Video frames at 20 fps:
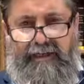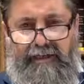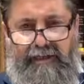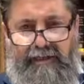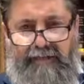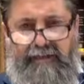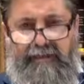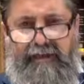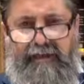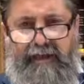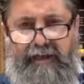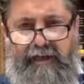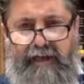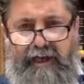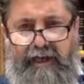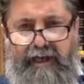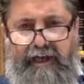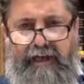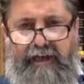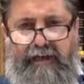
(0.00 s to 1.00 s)
given a
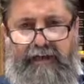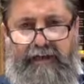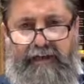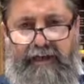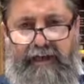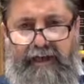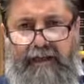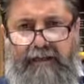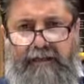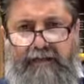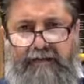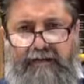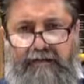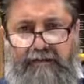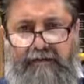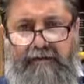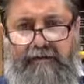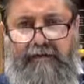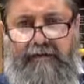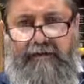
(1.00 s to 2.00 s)
lot of knowledge
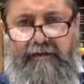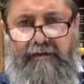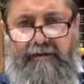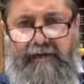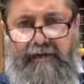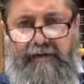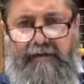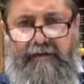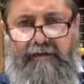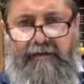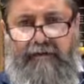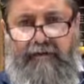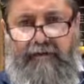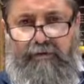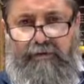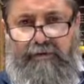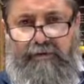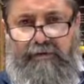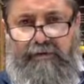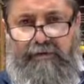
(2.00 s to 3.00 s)
through her amazing
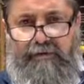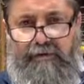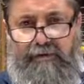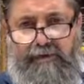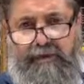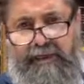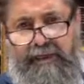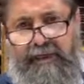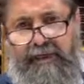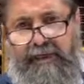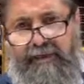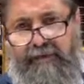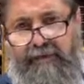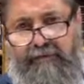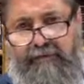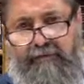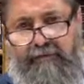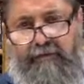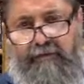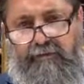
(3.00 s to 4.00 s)
words. And again,
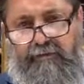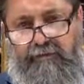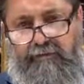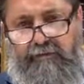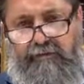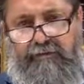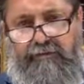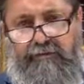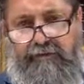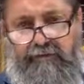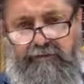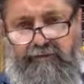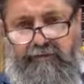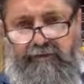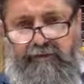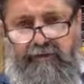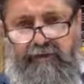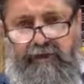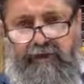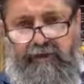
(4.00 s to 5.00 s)
those are words of
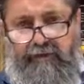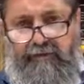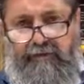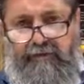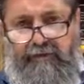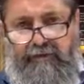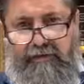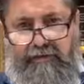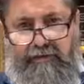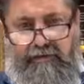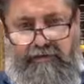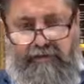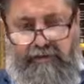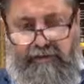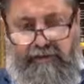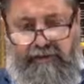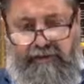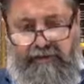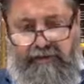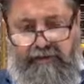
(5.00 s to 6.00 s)
Ruach HaKodesh.
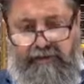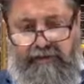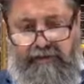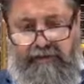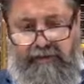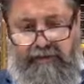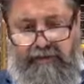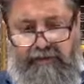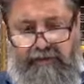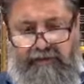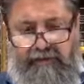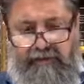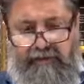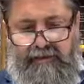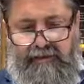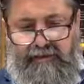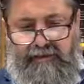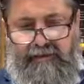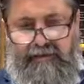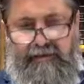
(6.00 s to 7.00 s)
It is not just
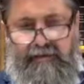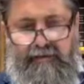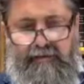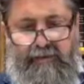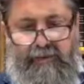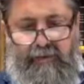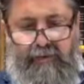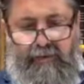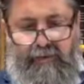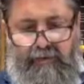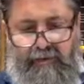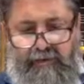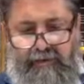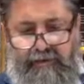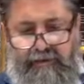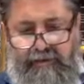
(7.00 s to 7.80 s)
simple words.